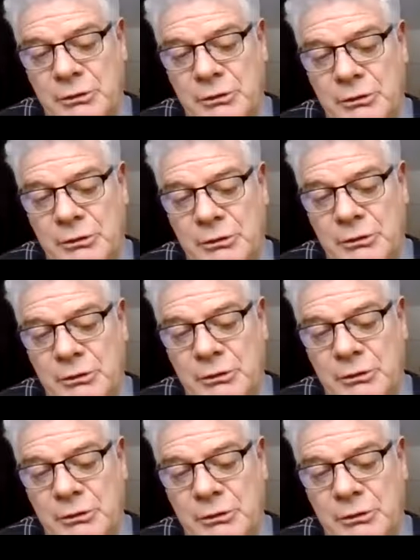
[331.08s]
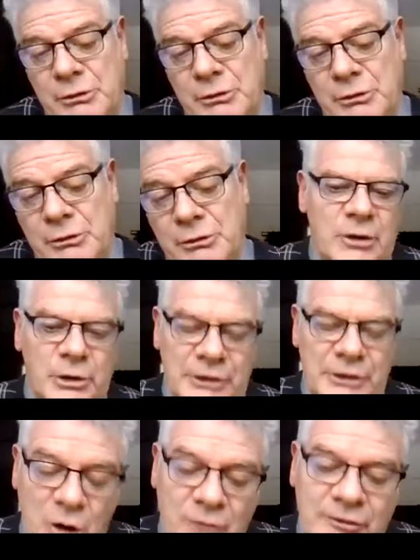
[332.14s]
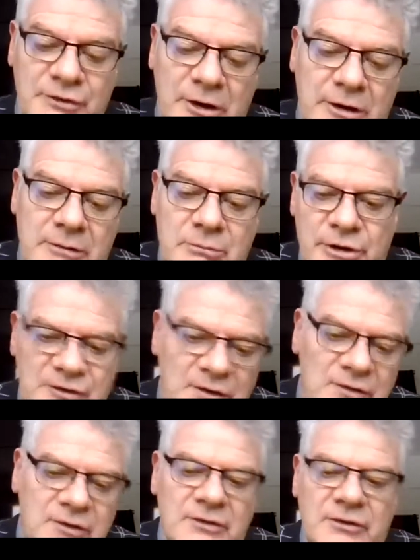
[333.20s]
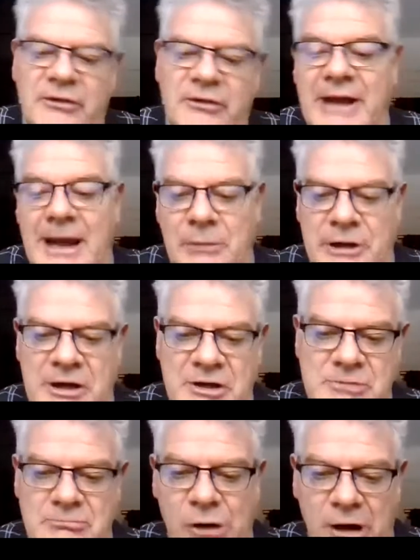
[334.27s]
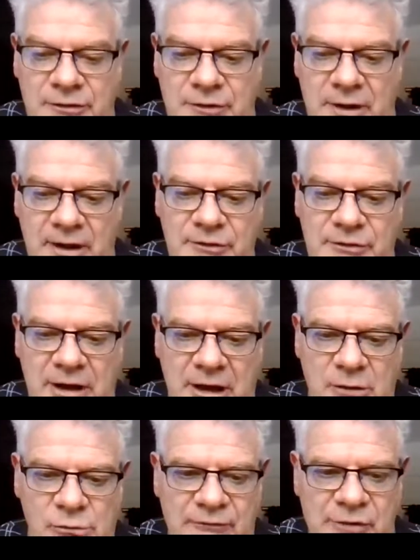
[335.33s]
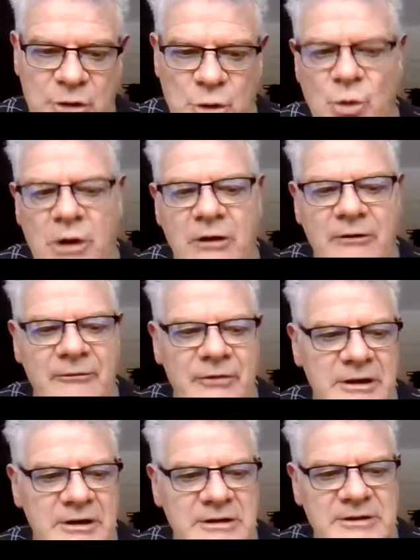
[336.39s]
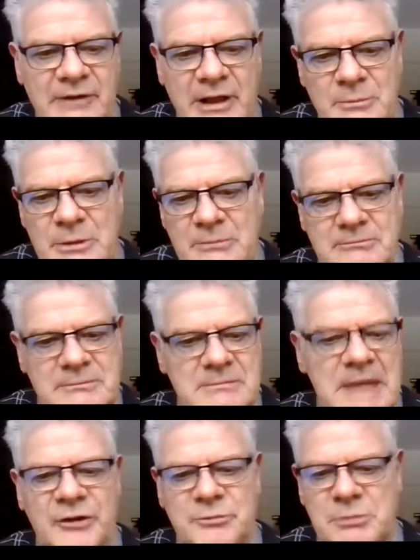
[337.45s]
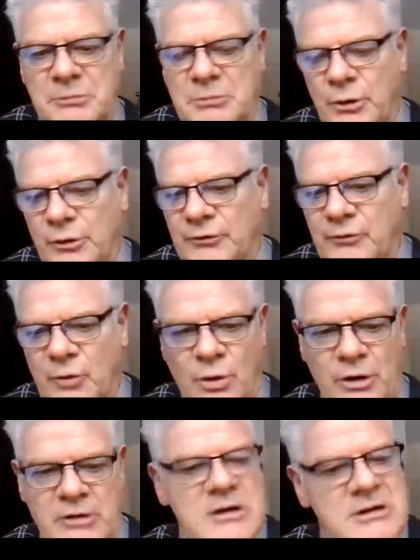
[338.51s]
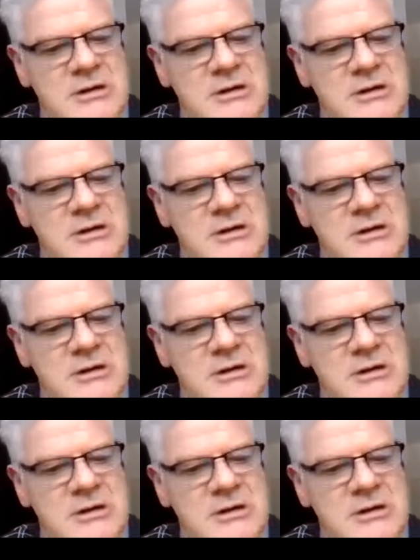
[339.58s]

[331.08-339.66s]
We're here to provide not only oversight, but assistance in the application process and review of the development as proposed for